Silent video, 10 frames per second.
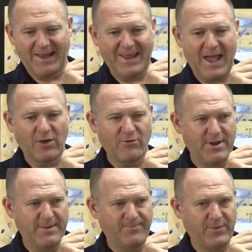Gallery,
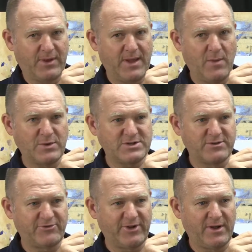okay, which is
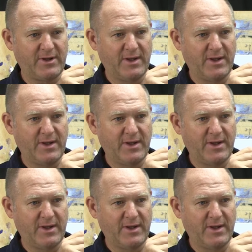uh,